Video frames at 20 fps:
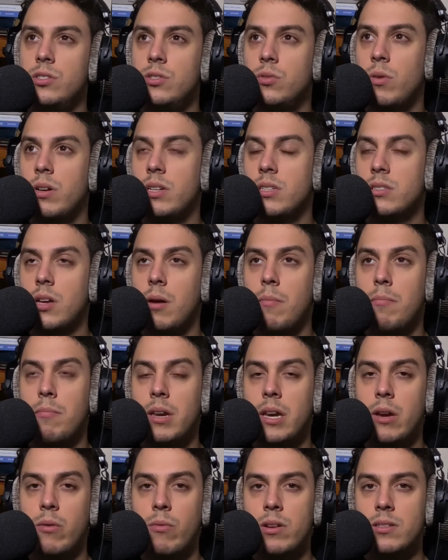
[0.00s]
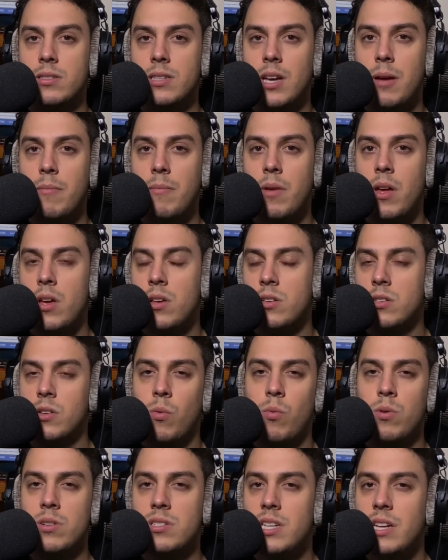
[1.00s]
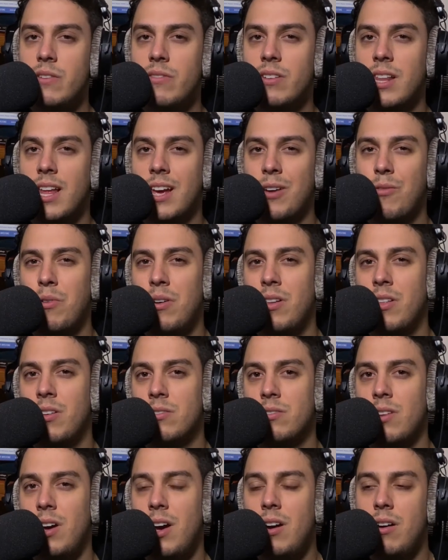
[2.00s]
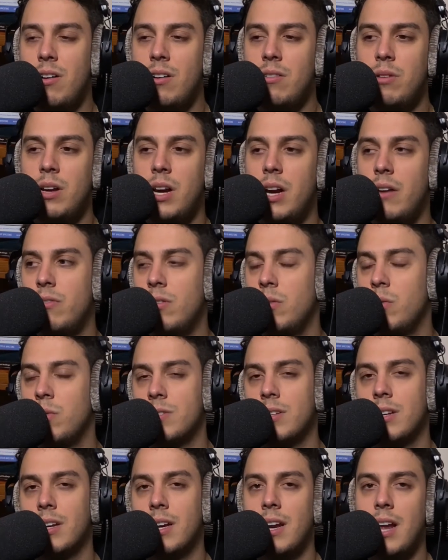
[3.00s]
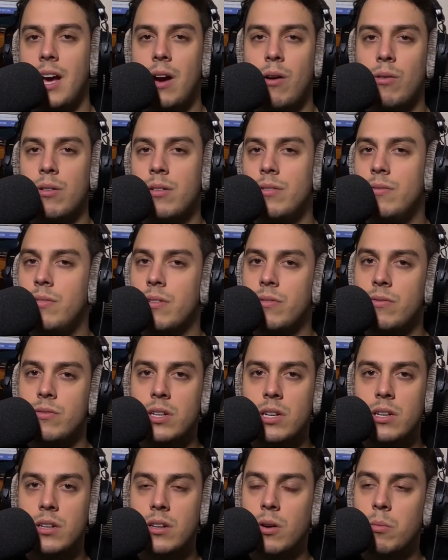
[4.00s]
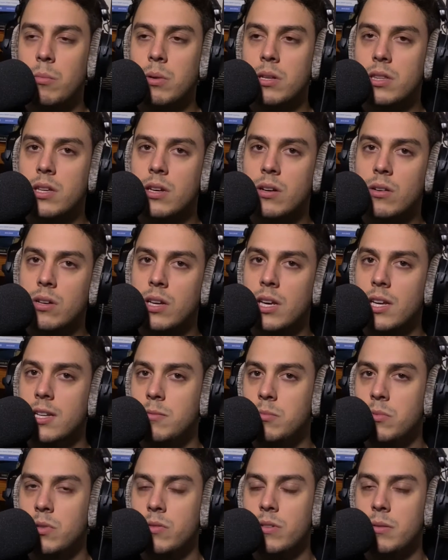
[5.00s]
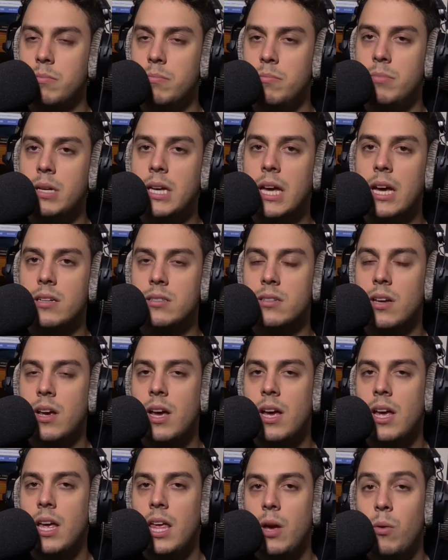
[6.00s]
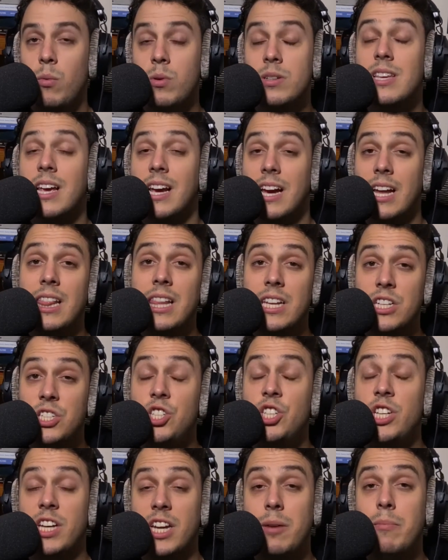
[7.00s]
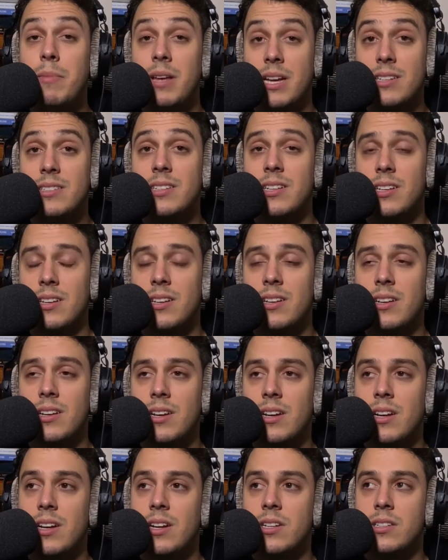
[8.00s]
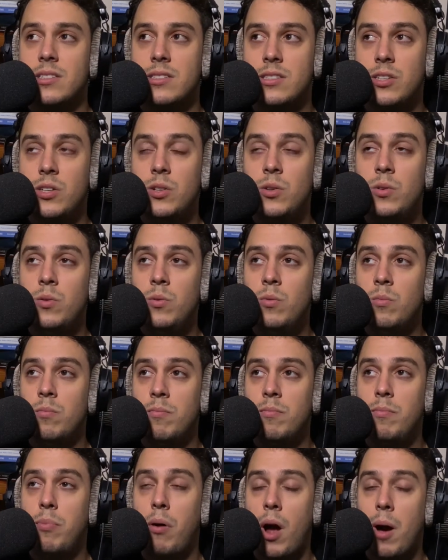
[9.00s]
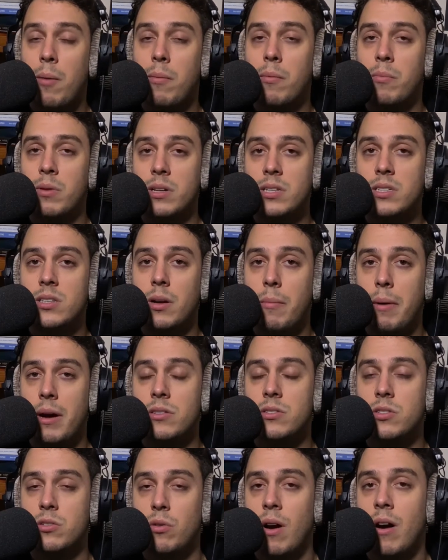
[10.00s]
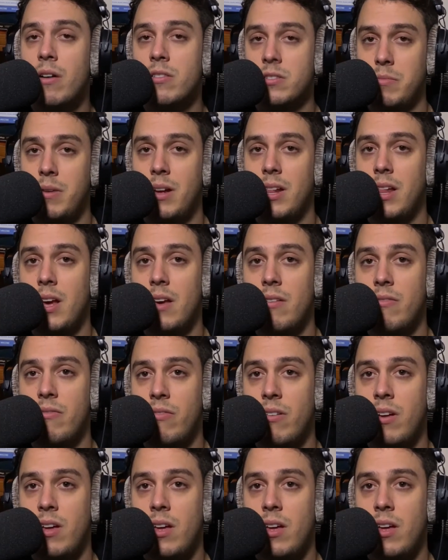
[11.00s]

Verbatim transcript: twenty-something minute runtime. So it wasn't even like one of those, oh, whatever. It was like an hour and fifteen. No big deal. Kid movie B S. It was like a legitimate two, probably about two hours of my life.